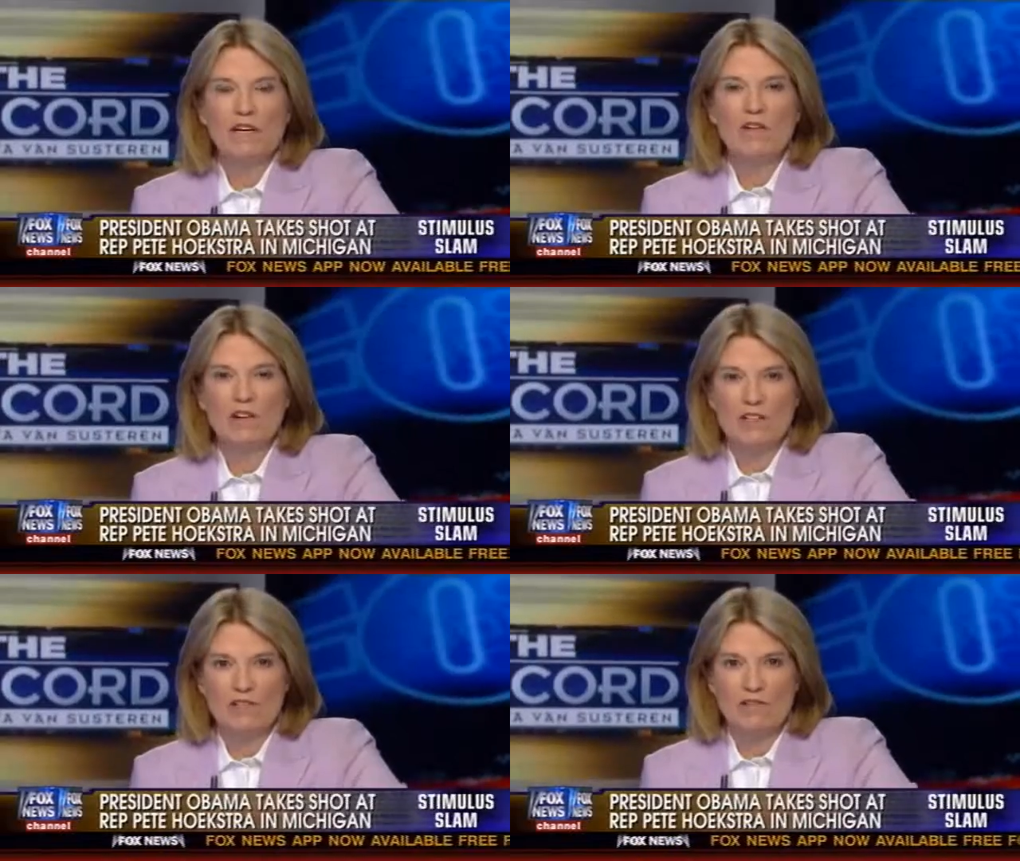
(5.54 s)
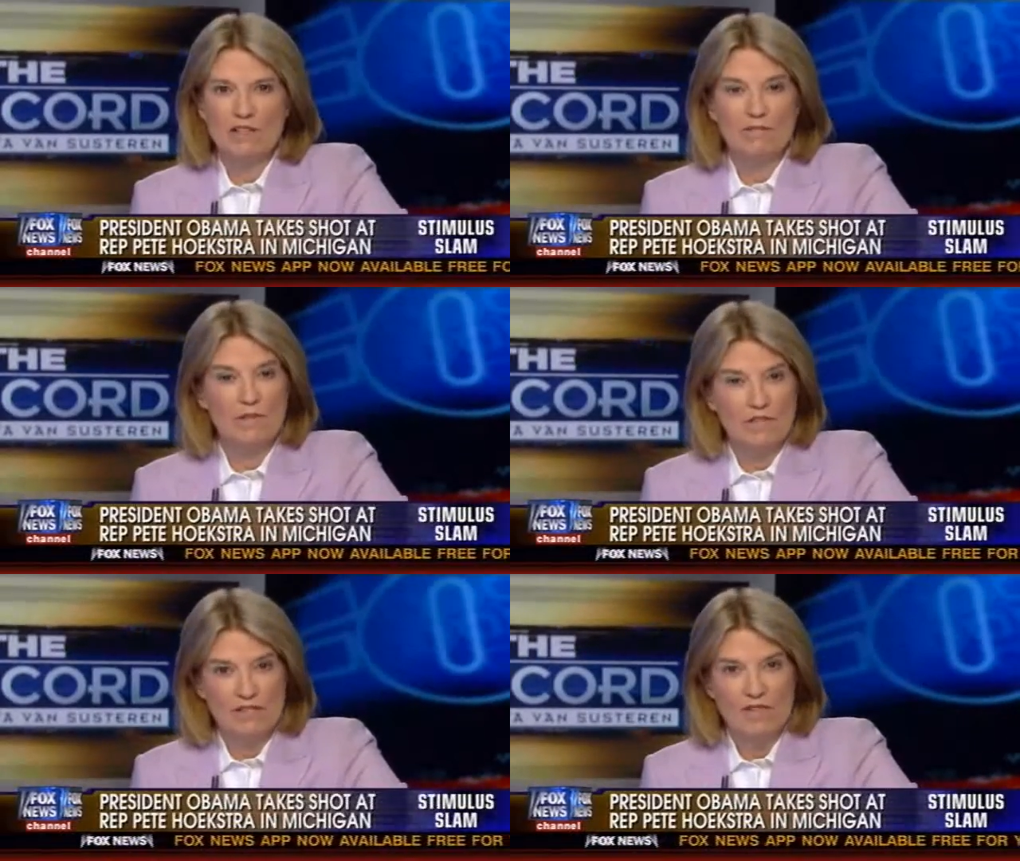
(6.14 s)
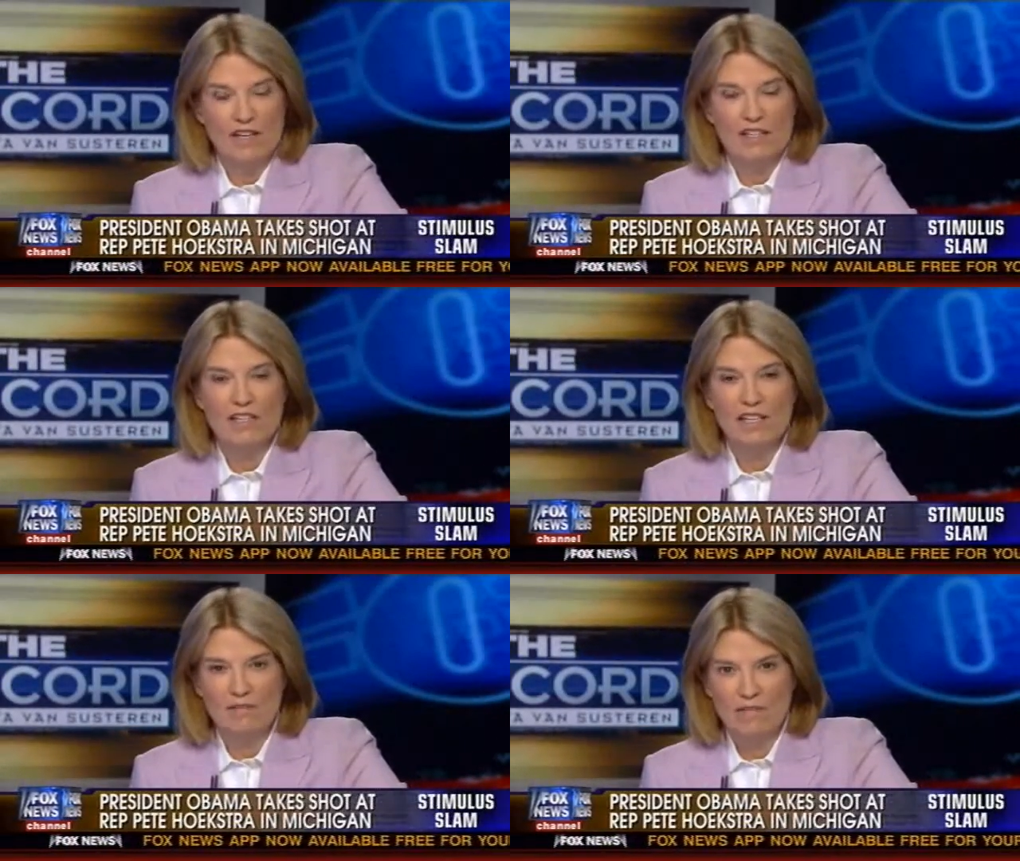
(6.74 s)
Pete Hoekstra to his
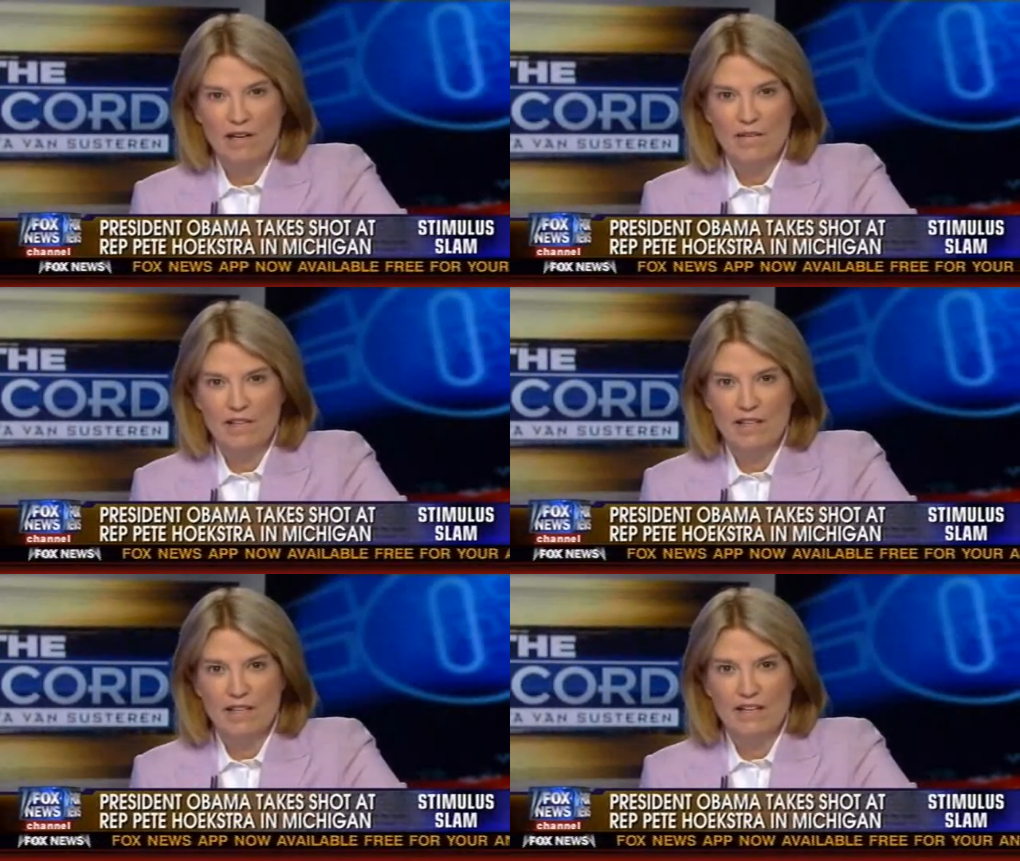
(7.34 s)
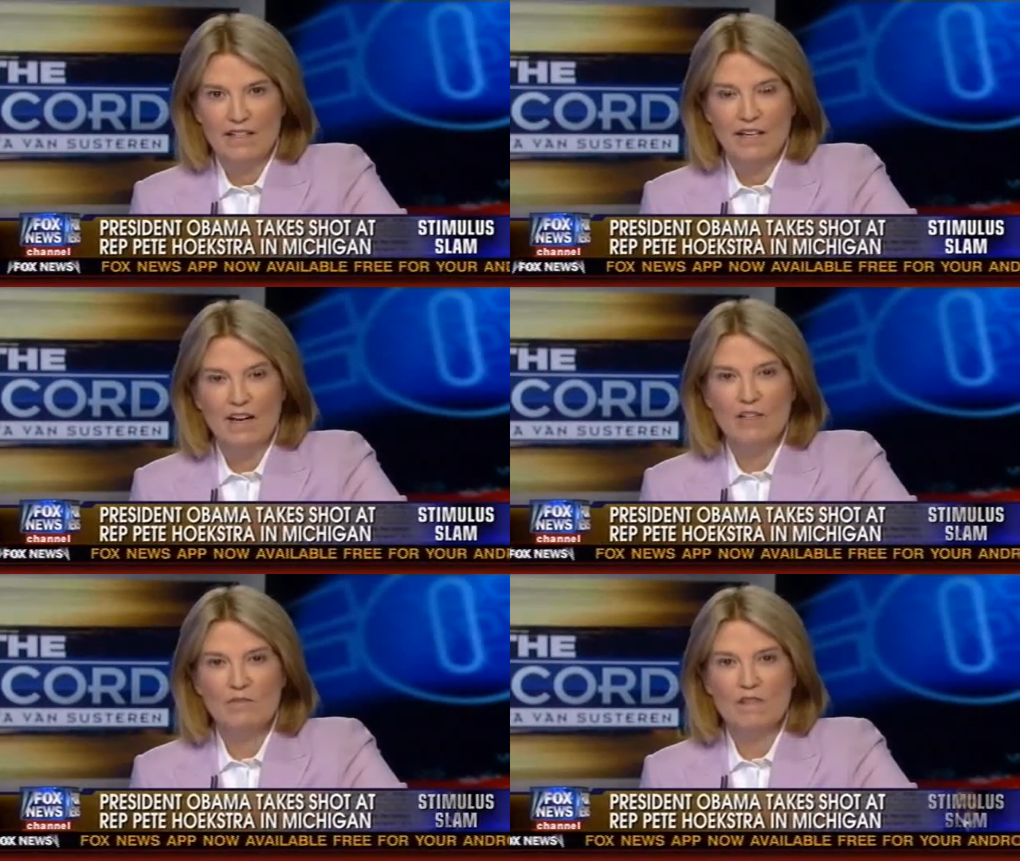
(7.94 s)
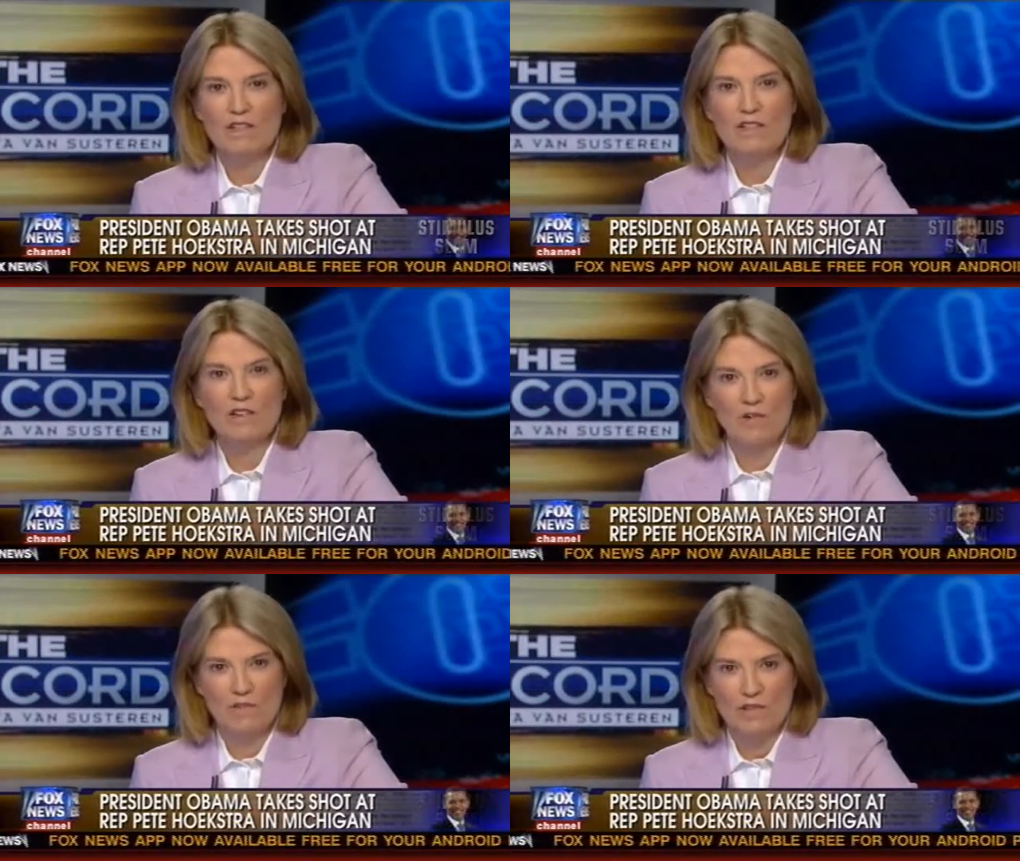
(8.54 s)
face in public on the congressman's
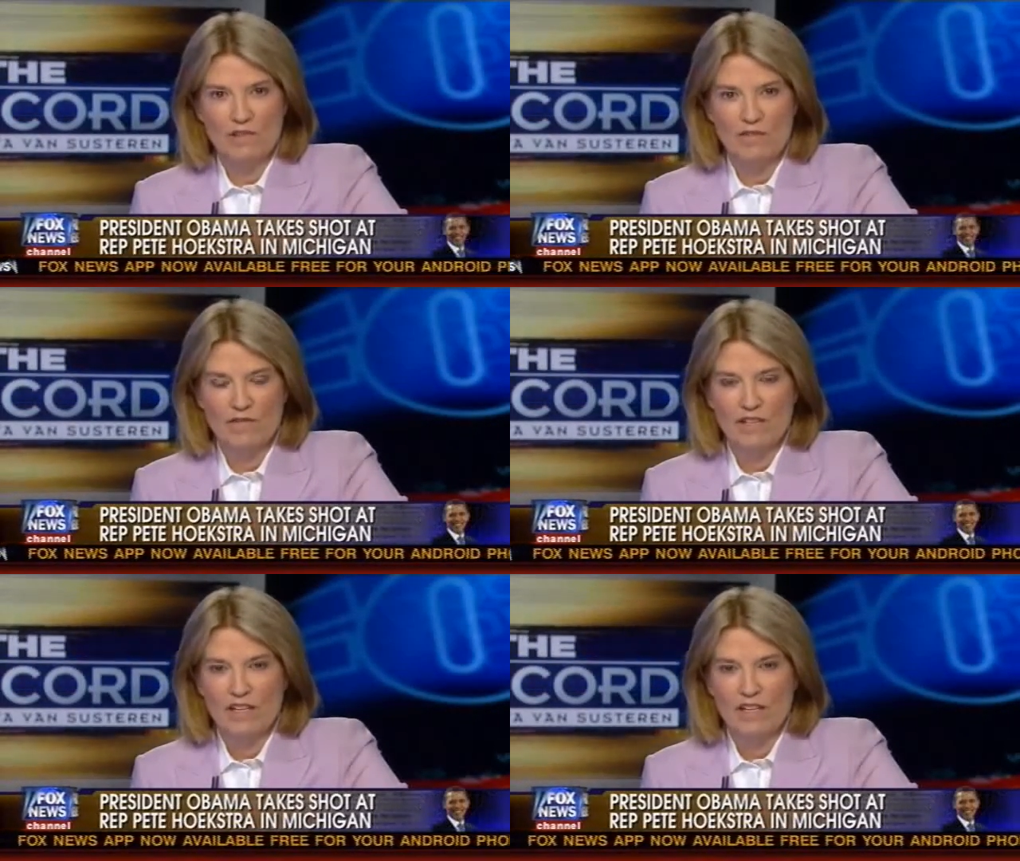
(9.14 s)
home turf.